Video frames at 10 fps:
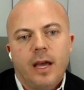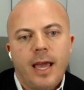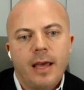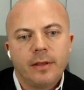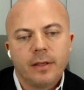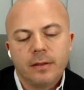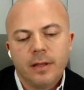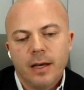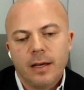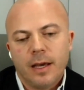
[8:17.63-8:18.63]
and
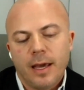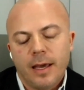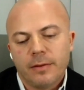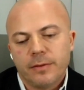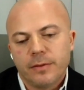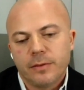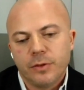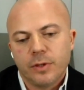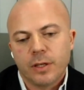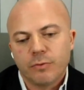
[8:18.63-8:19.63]

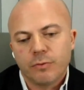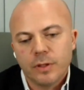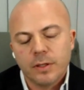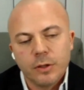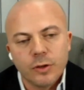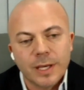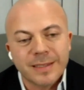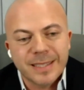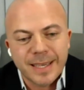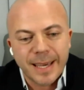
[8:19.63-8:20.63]
you
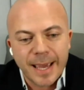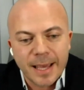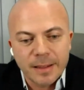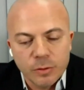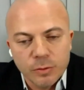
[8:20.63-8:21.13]
can scan,